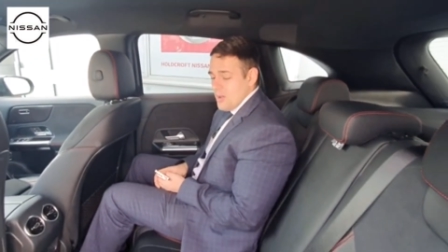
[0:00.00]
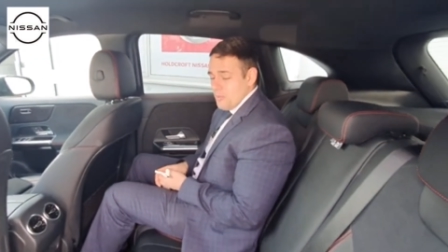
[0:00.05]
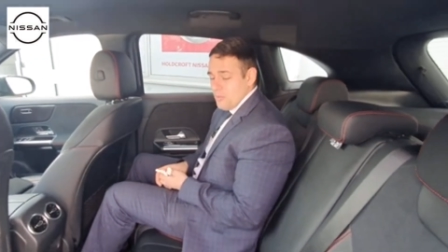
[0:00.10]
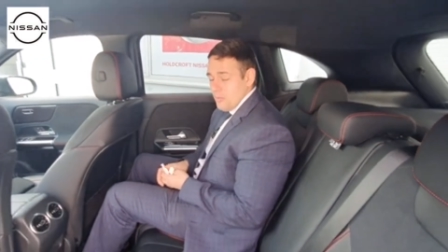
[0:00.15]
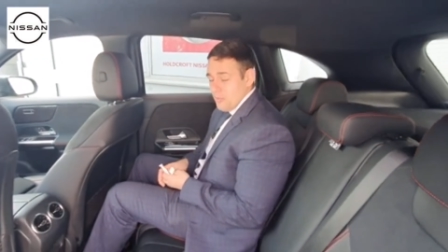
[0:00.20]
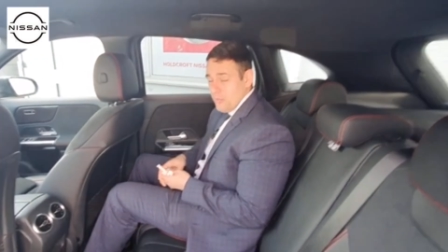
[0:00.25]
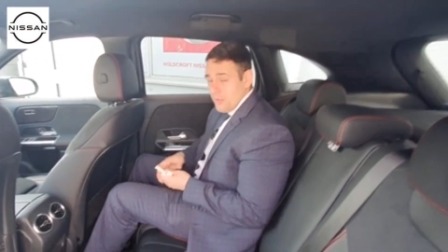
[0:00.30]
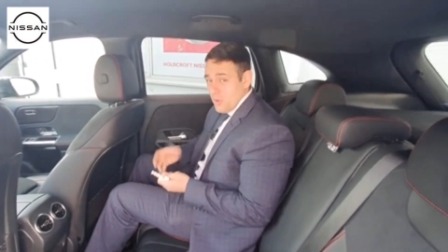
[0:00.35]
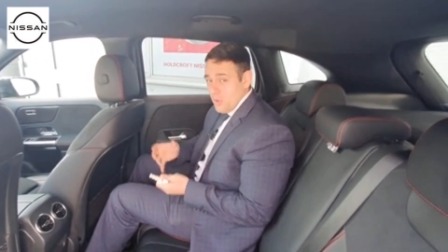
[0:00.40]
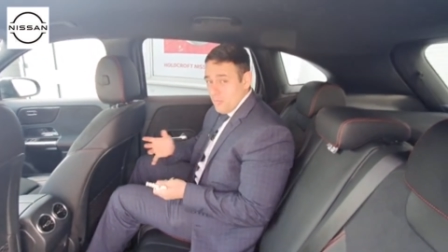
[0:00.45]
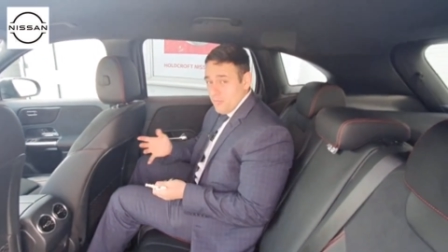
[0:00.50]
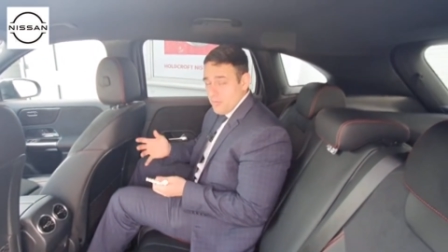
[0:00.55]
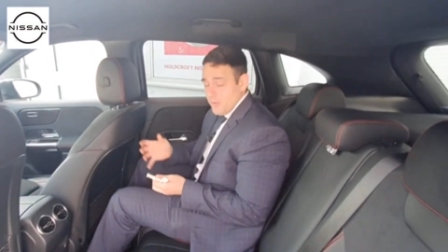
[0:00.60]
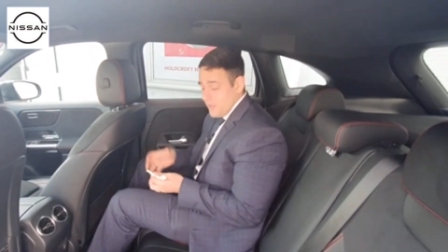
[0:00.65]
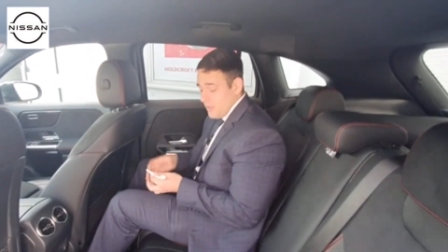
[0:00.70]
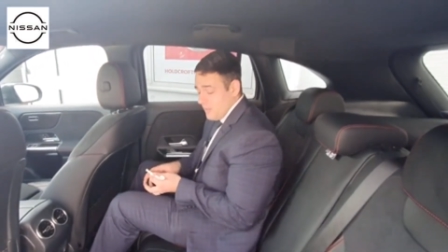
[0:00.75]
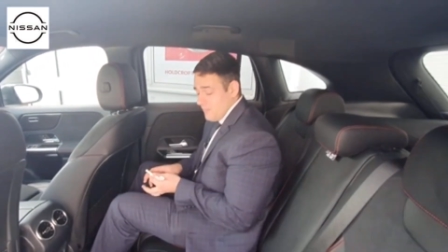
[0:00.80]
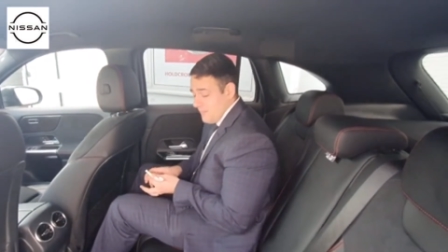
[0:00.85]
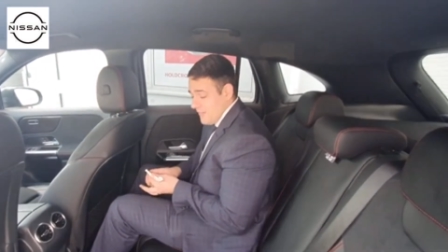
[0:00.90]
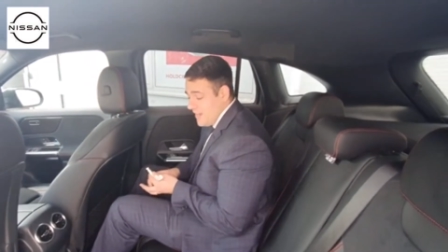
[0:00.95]
but for comfort
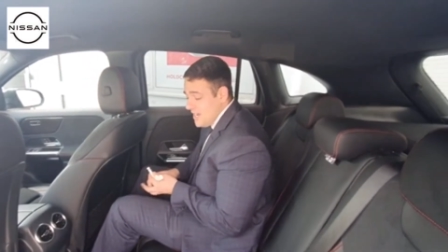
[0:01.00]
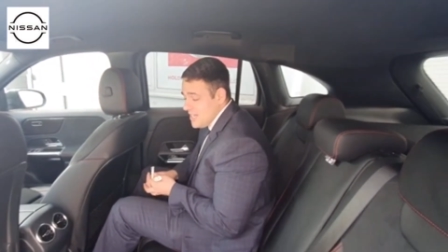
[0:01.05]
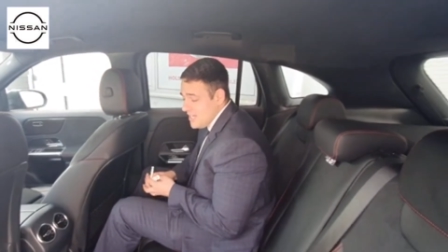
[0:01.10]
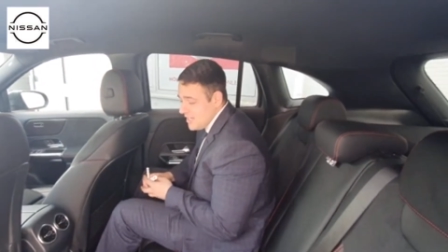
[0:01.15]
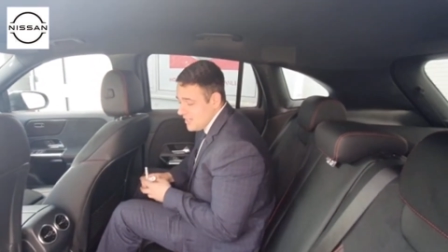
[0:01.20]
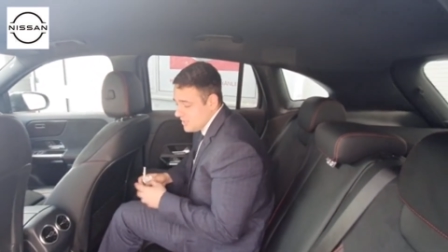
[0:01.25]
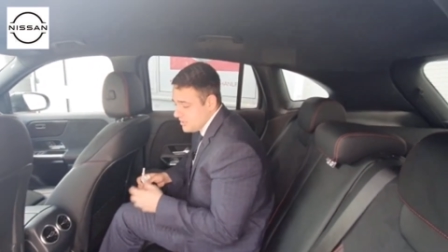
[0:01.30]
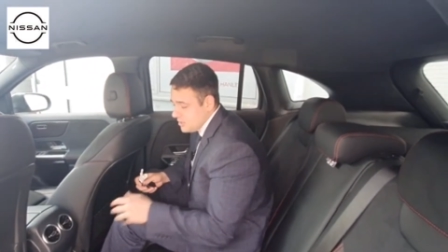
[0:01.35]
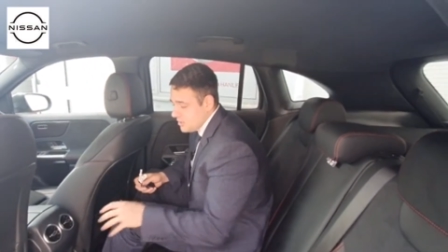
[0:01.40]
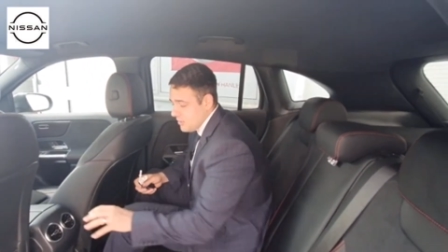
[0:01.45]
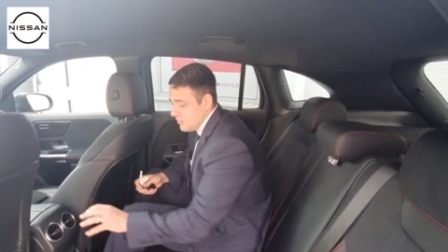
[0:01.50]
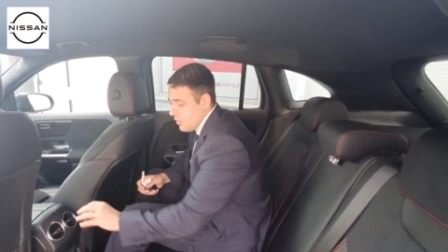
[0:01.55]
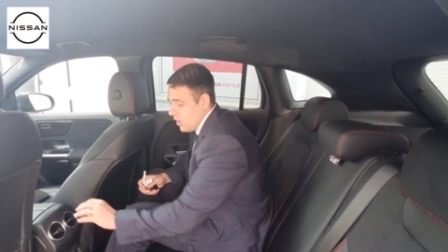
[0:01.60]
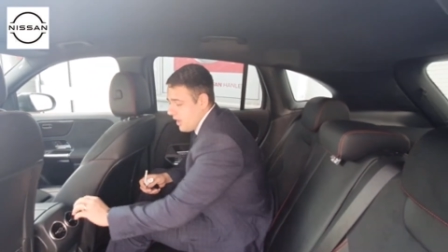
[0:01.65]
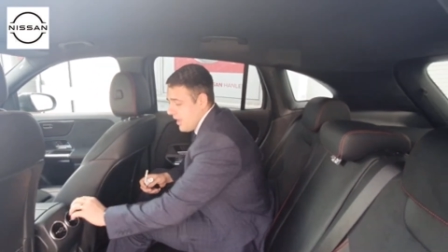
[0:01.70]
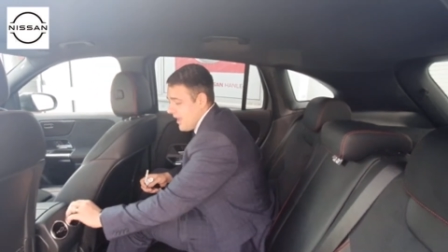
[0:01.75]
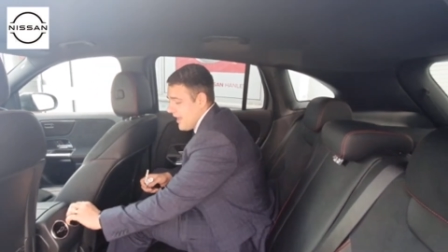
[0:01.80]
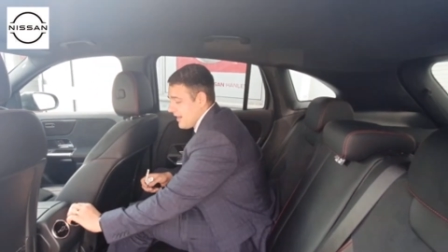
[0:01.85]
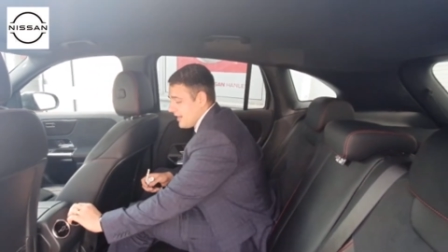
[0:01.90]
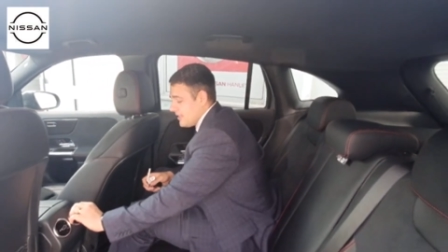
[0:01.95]
and convenience, you've
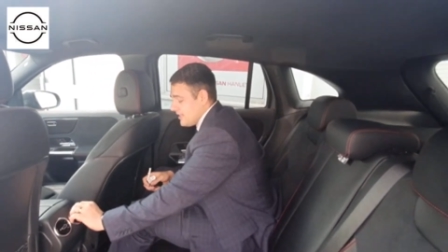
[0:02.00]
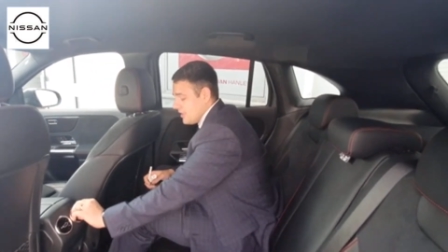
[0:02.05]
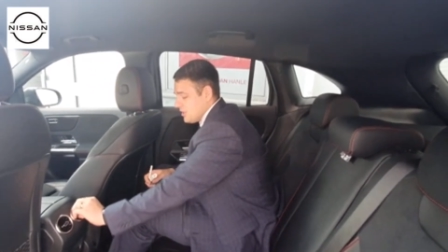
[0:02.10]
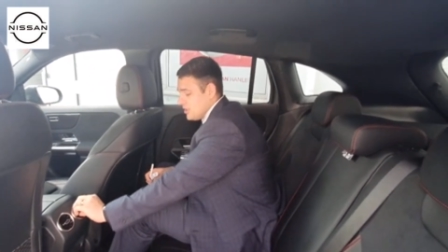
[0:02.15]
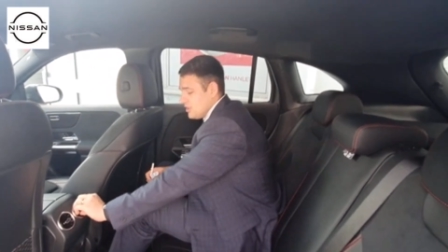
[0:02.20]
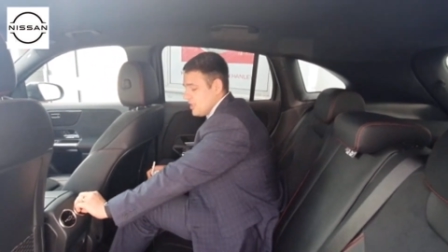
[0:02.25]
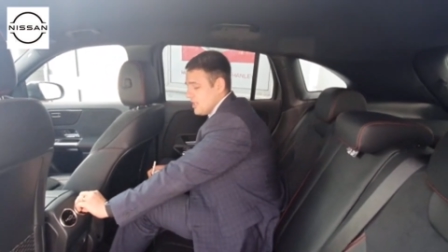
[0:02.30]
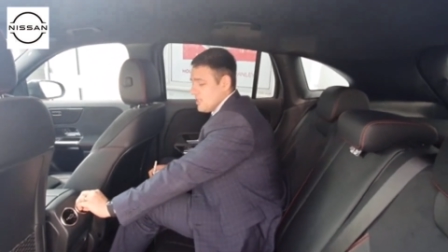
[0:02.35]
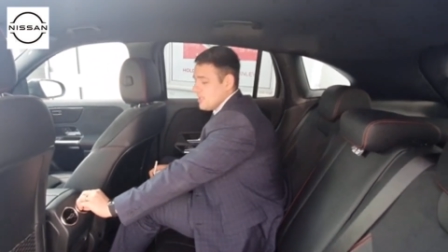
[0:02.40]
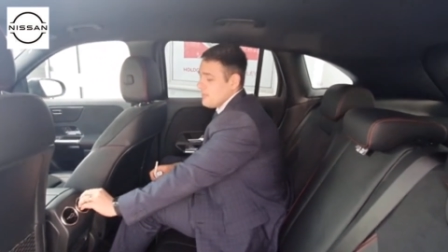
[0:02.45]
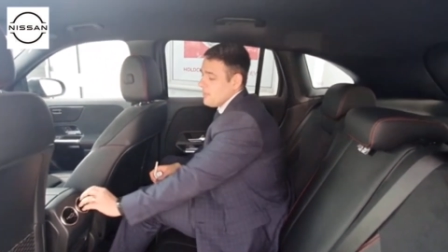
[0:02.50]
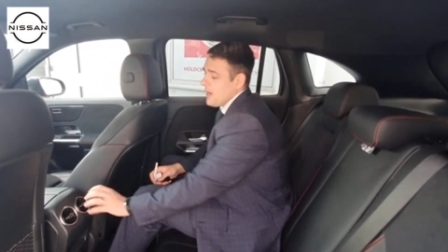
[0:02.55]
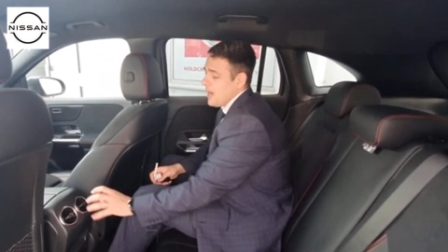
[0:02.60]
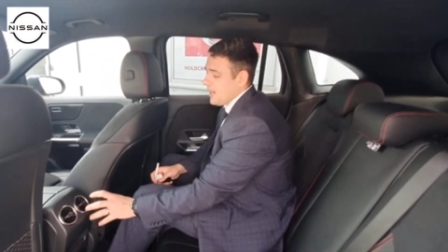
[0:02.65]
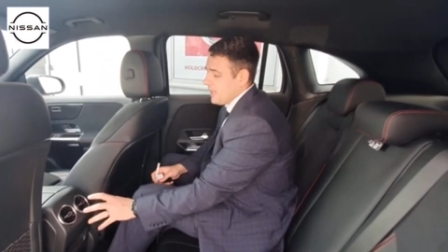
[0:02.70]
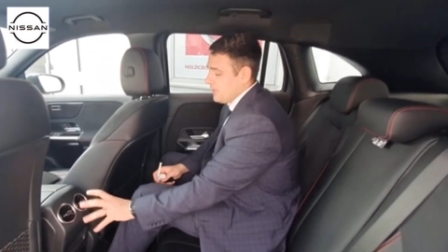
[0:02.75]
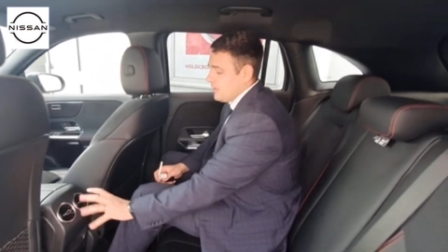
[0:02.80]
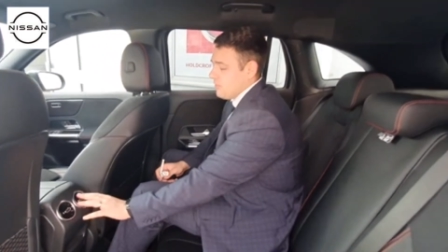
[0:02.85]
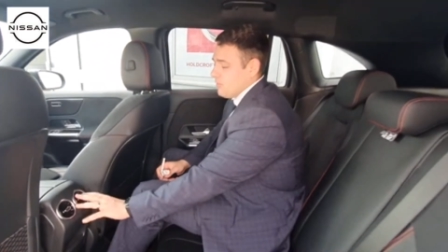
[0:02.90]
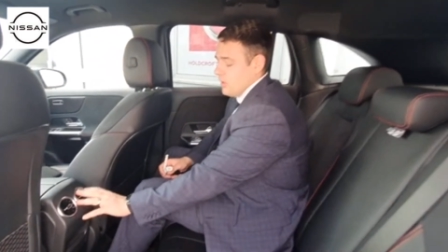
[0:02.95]
got air conditioning in the
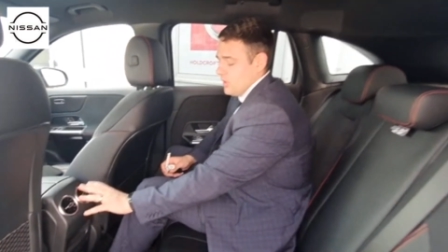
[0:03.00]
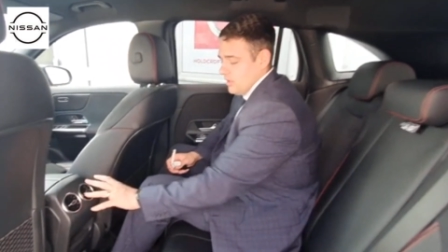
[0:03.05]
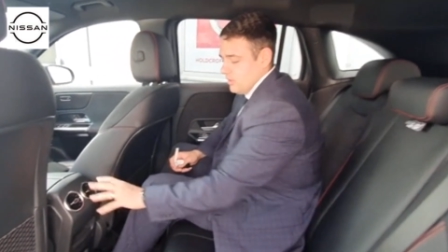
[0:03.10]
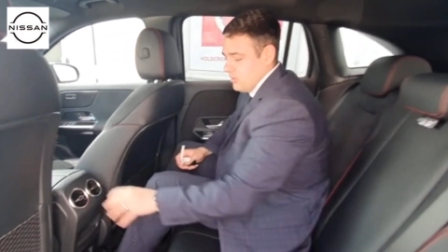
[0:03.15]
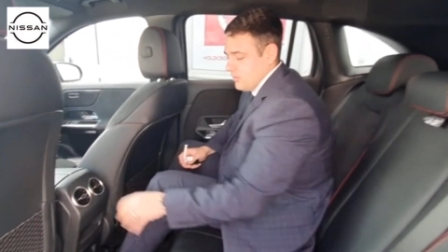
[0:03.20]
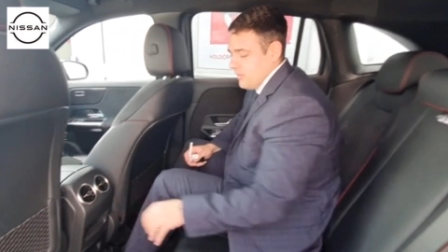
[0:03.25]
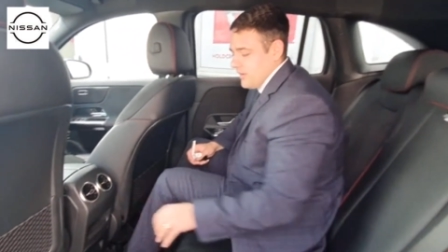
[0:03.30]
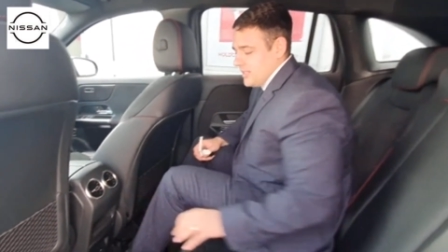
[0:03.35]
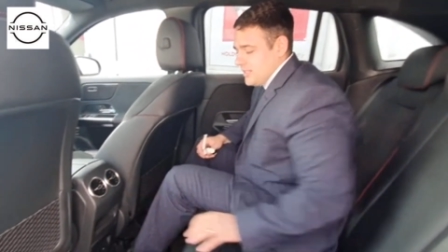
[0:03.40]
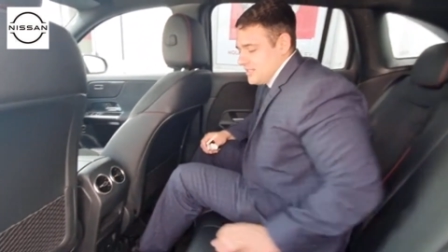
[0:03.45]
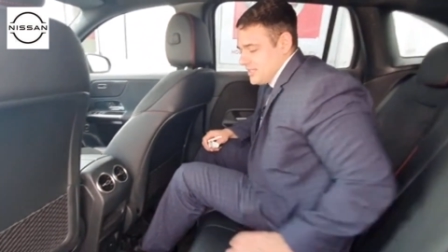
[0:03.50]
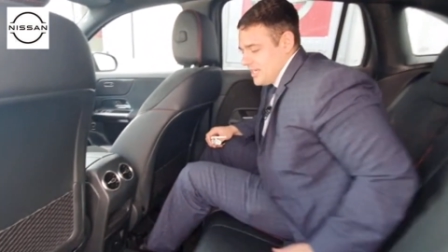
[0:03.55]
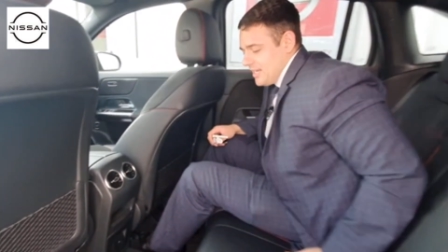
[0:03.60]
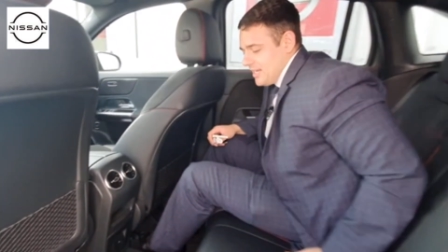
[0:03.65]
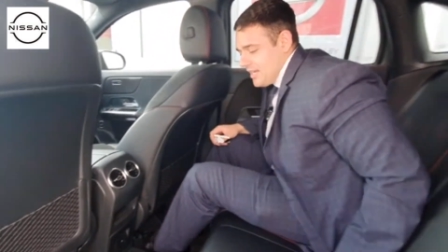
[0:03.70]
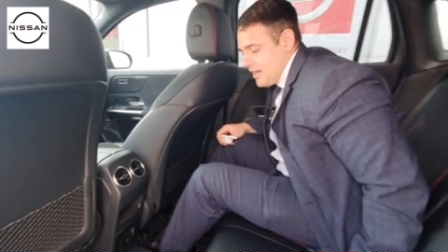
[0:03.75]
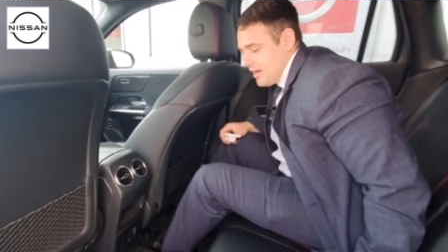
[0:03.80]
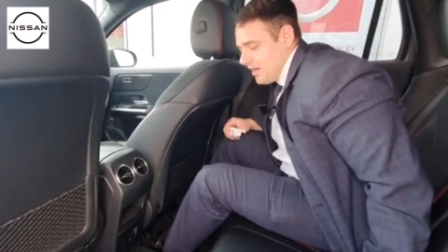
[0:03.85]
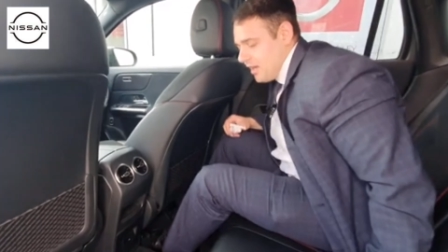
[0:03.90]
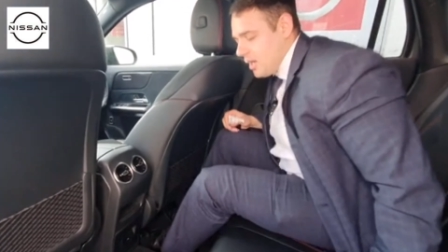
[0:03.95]
back, you've got little vents
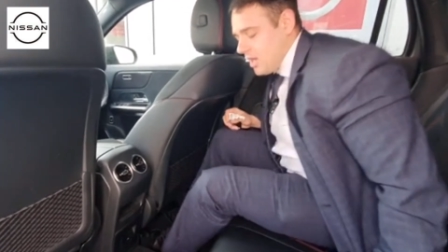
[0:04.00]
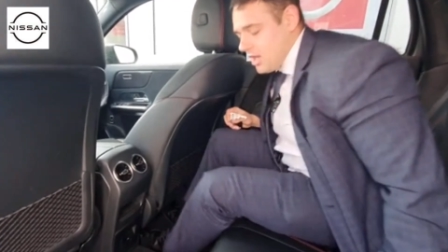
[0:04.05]
here,